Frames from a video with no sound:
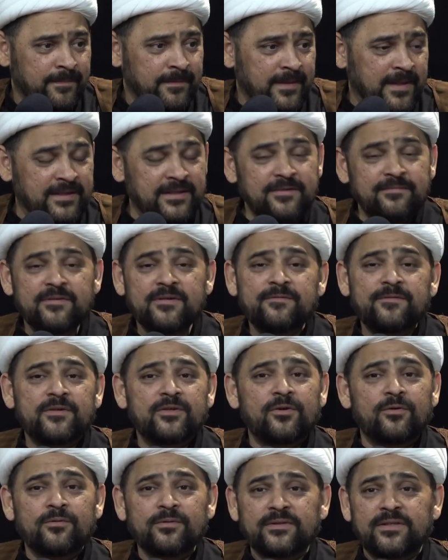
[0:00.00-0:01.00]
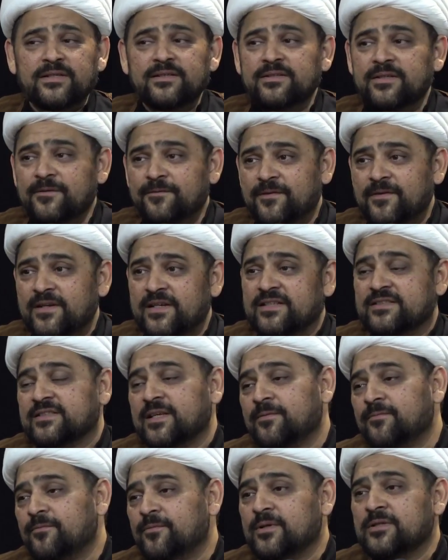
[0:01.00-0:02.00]
And even if we don't think differently,
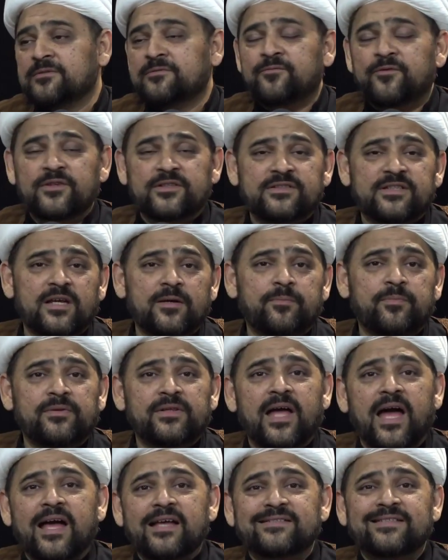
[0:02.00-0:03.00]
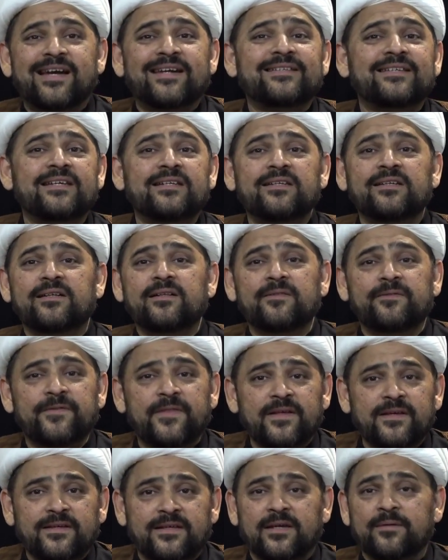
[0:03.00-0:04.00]
someone, for example, has identical
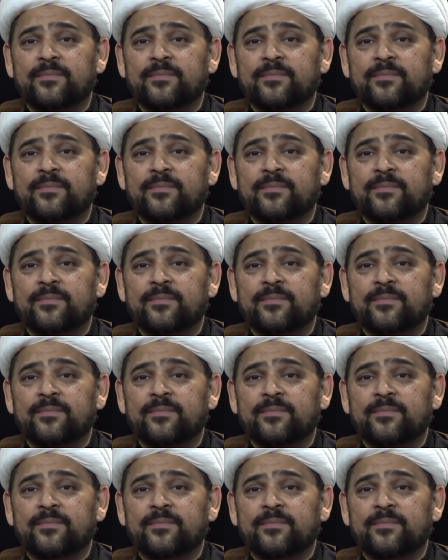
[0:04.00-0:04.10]
thinking,